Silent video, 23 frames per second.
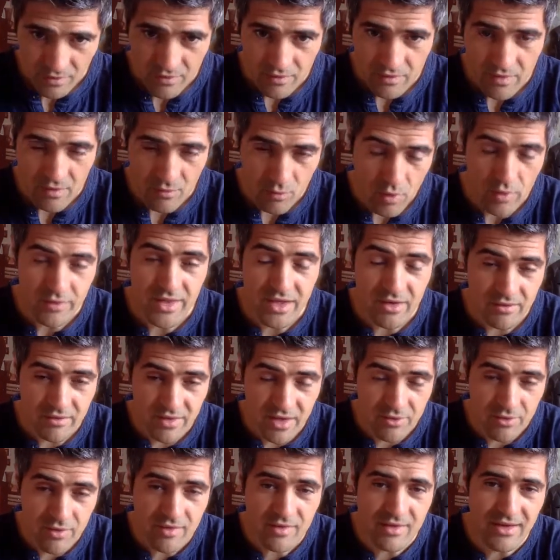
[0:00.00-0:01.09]
there,
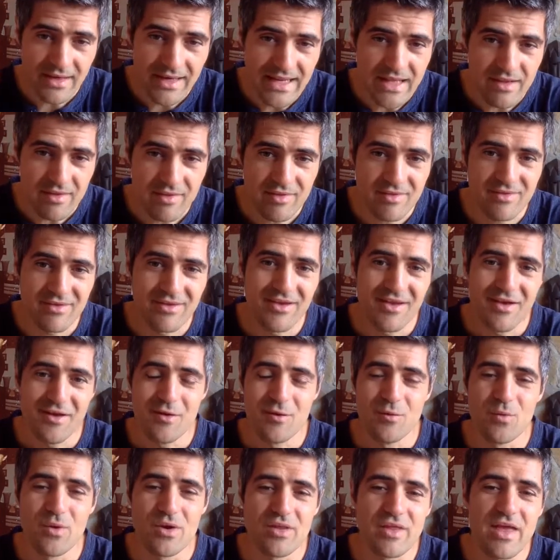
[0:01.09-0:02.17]
there is a list
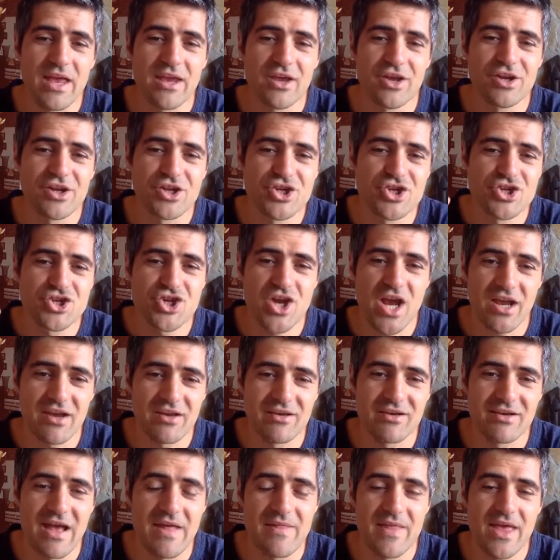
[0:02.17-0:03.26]
where they can
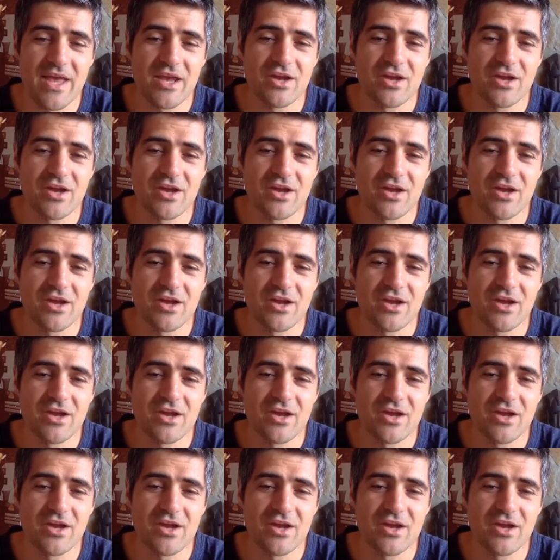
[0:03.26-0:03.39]
check and